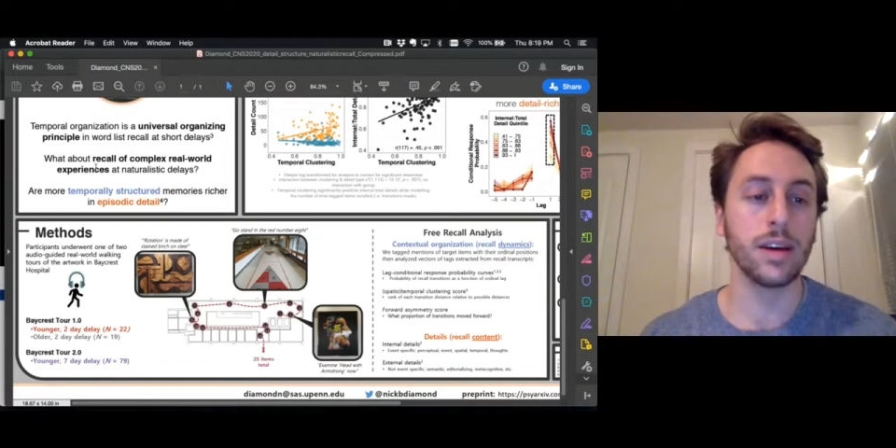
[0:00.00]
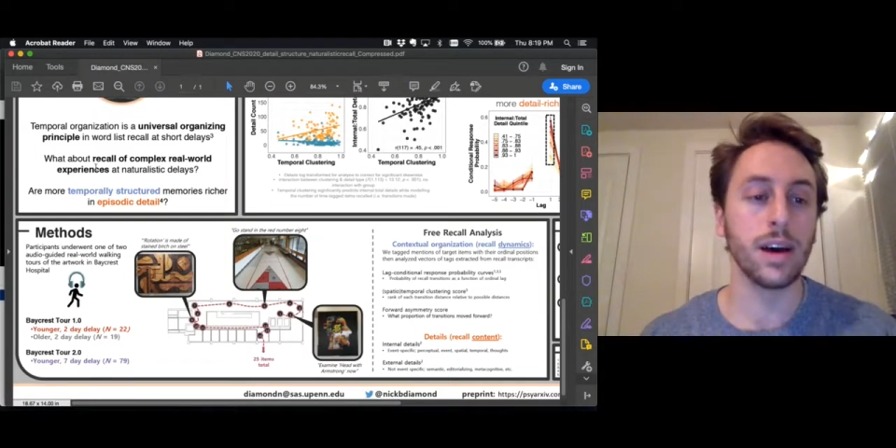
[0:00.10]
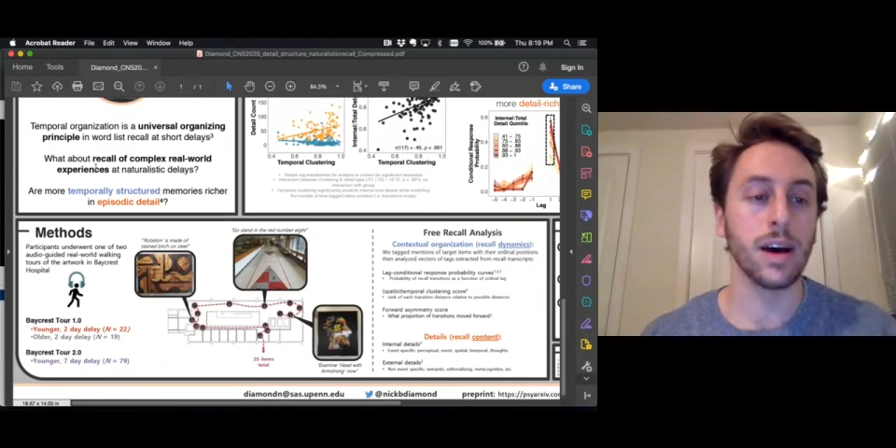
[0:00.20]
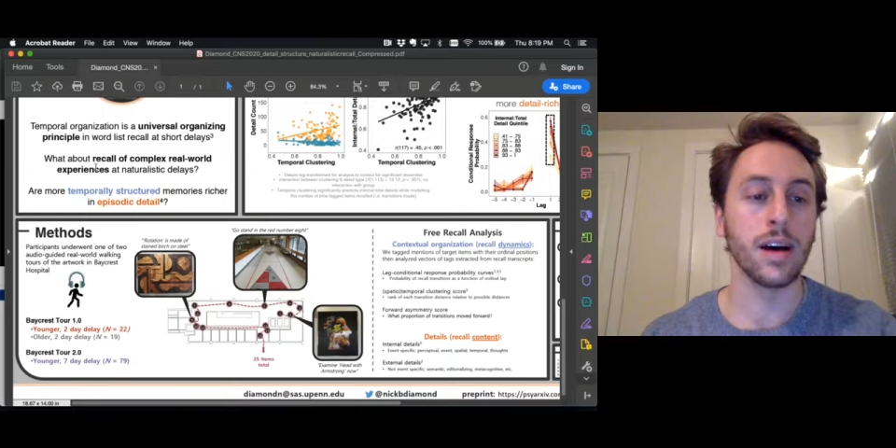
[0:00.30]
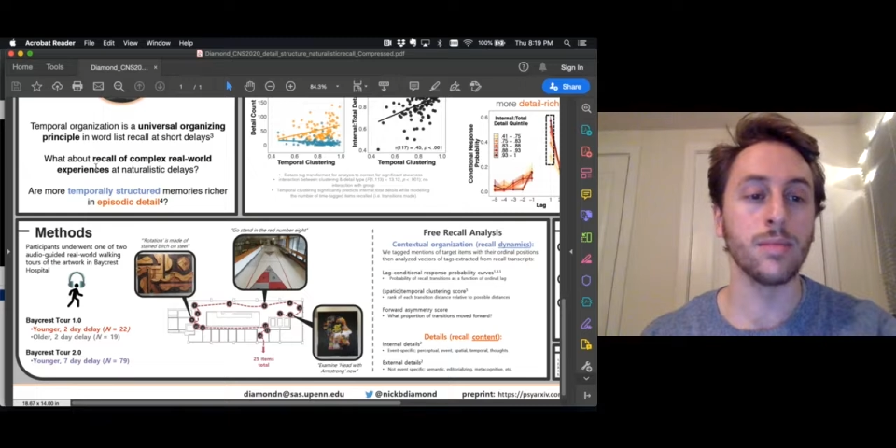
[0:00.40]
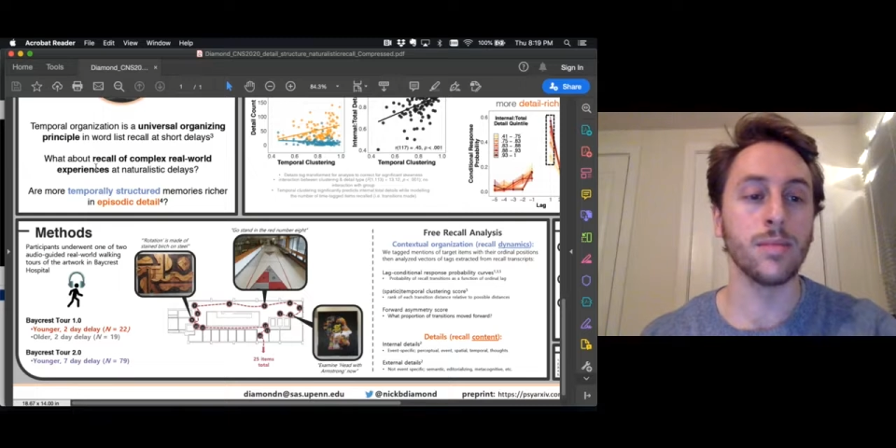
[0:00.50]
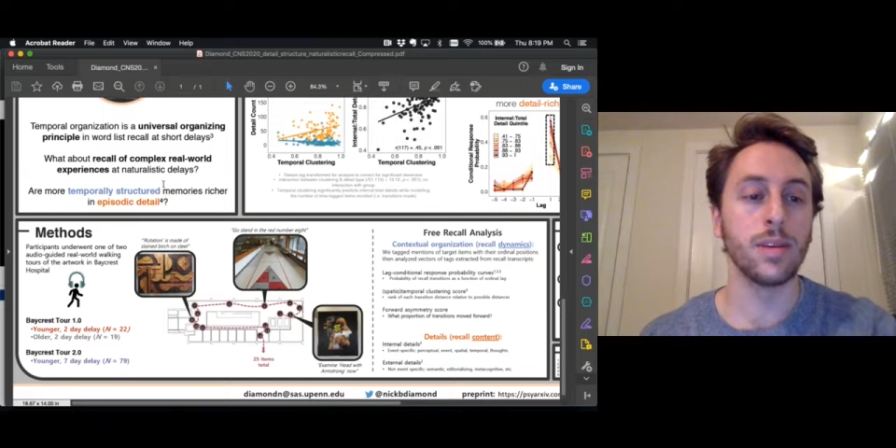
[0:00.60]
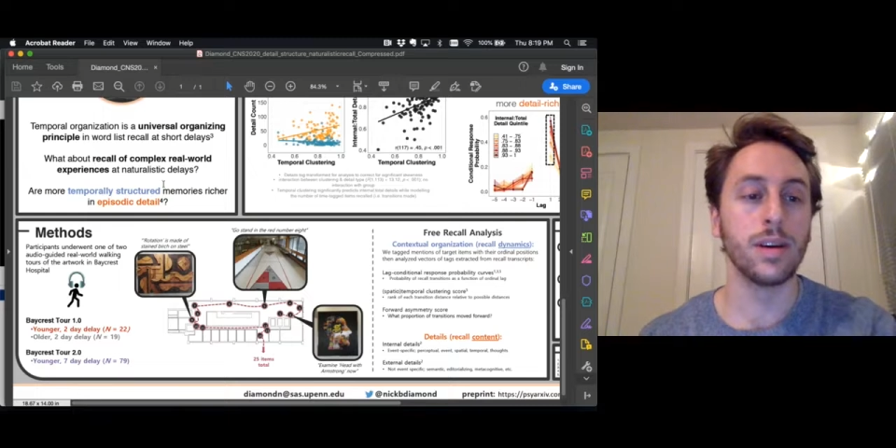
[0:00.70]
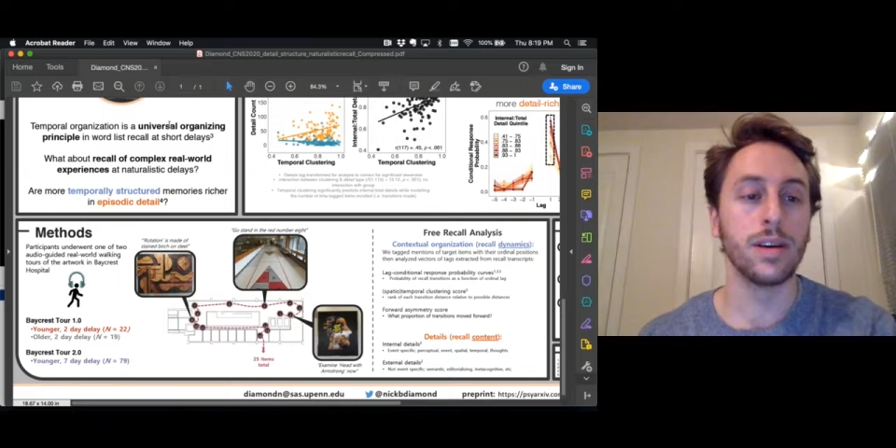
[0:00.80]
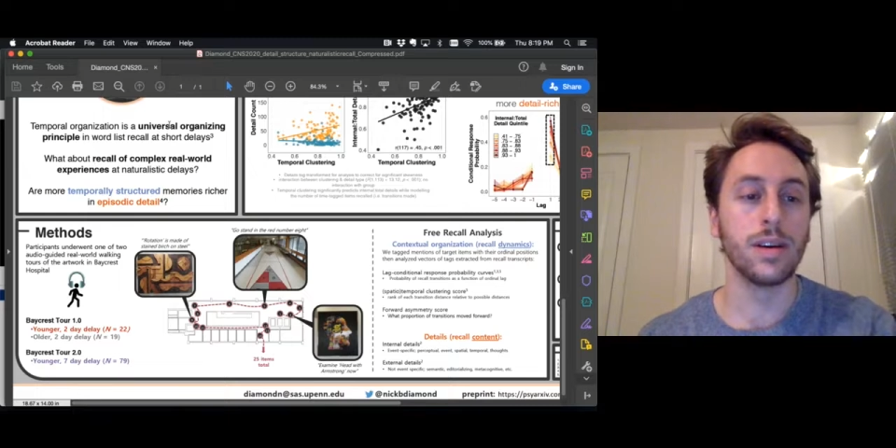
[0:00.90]

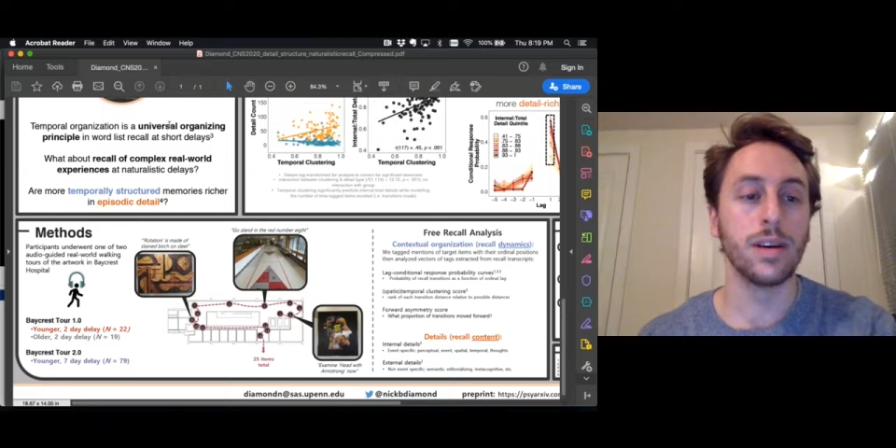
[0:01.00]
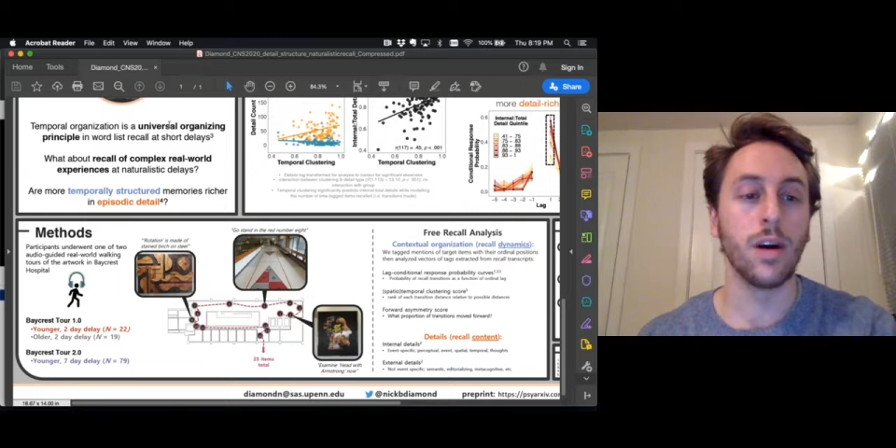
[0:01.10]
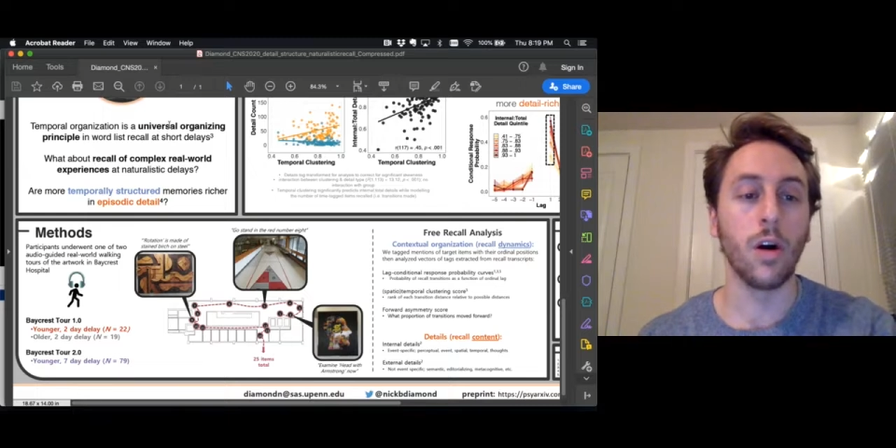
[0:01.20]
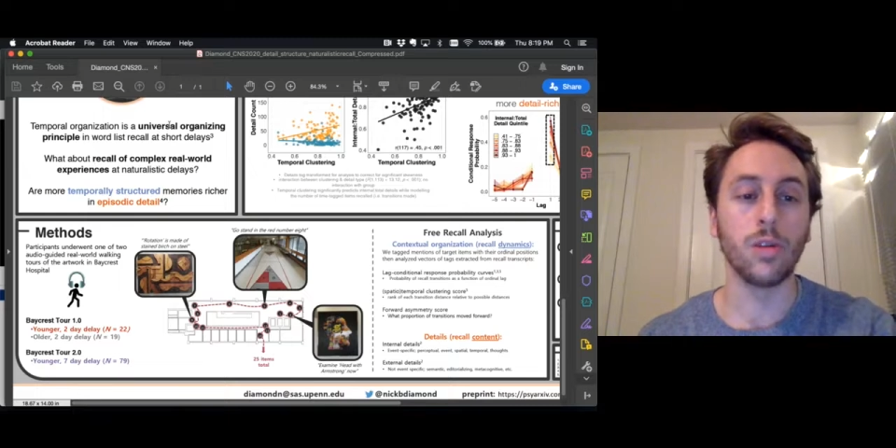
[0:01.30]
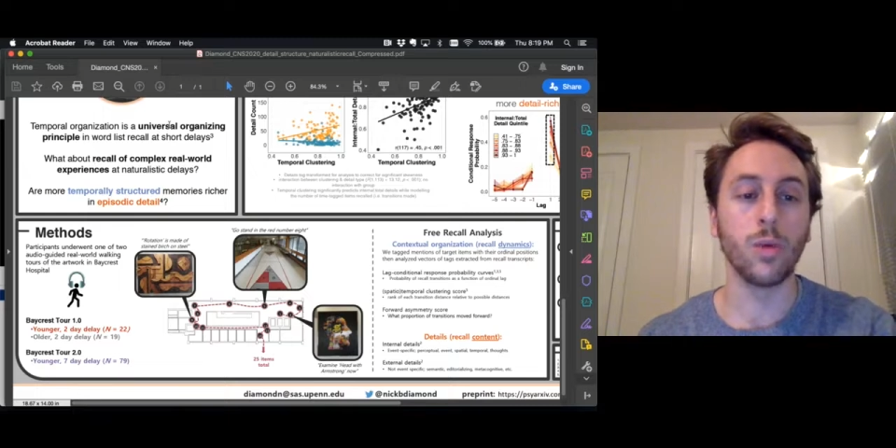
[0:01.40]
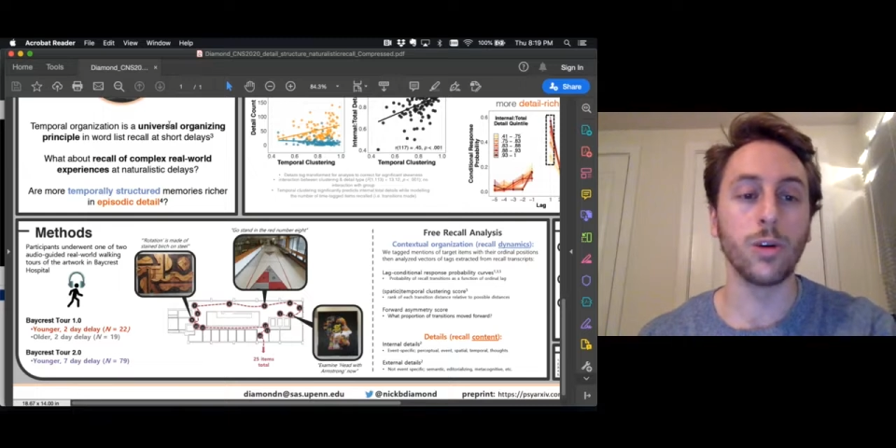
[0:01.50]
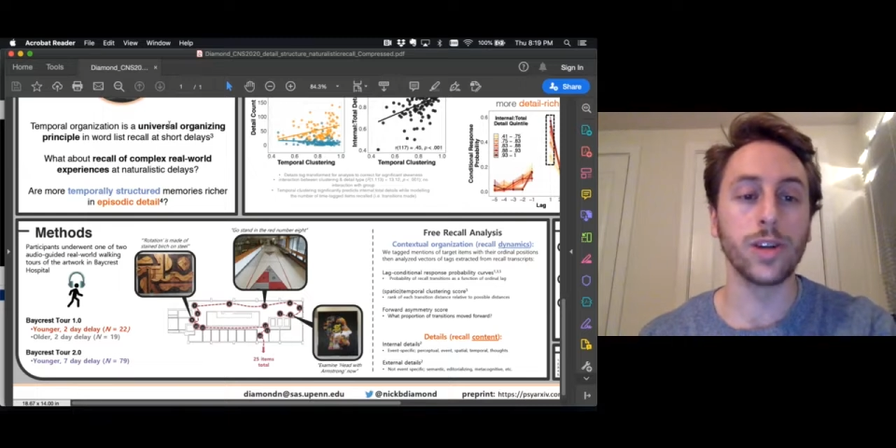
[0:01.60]
are more